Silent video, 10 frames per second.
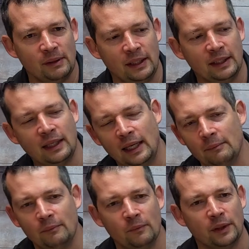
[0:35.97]
It
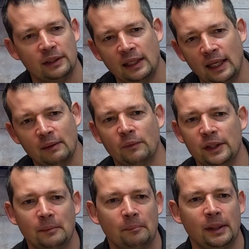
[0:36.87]
came what it came
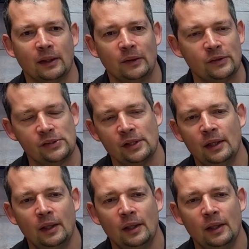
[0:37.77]
with because